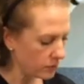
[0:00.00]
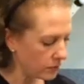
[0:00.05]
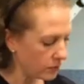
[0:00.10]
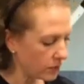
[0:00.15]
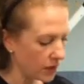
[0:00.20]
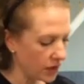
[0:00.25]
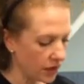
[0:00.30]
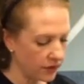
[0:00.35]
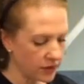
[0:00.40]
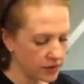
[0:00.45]

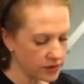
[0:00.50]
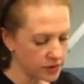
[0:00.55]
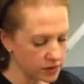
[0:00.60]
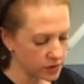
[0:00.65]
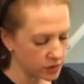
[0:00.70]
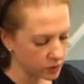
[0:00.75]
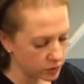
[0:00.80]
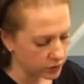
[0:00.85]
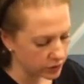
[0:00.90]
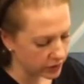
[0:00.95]
And this is
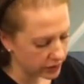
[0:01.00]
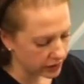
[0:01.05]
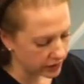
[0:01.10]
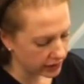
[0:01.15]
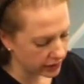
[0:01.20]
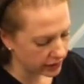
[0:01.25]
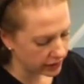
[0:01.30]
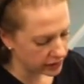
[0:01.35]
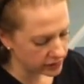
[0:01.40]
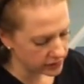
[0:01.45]
a really
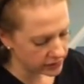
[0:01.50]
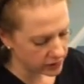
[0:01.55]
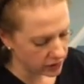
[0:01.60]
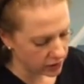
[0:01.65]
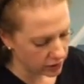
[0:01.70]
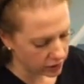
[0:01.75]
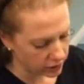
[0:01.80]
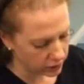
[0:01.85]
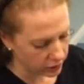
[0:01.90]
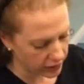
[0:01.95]
easy
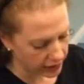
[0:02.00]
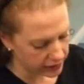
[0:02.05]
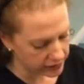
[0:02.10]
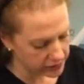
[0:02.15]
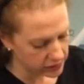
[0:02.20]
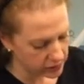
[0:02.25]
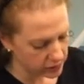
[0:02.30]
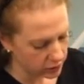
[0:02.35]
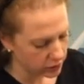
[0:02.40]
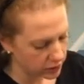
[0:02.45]
hard wax
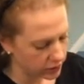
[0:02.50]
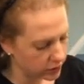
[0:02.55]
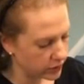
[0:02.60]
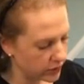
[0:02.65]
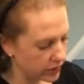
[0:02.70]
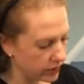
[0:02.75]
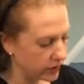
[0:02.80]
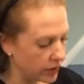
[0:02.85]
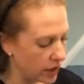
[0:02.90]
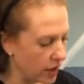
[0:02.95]
to work
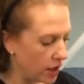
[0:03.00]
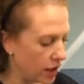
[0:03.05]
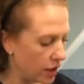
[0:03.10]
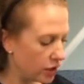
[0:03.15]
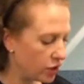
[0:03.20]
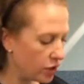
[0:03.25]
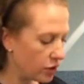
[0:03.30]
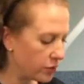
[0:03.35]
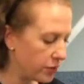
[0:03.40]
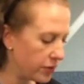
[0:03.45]
with.
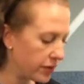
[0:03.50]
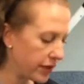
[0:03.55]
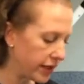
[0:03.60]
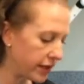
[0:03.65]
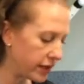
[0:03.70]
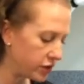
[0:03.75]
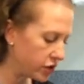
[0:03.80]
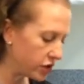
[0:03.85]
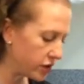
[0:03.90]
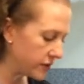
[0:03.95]
You apply
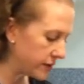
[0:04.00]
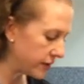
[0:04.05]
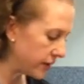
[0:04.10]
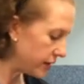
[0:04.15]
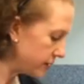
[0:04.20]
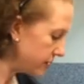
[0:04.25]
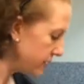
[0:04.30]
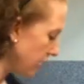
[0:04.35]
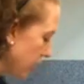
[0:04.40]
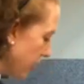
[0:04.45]
it just like
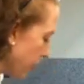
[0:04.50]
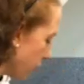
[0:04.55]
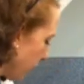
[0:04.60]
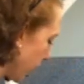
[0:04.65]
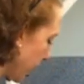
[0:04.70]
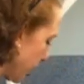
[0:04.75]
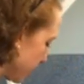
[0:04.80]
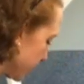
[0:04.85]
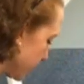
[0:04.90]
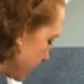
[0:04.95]
soft wax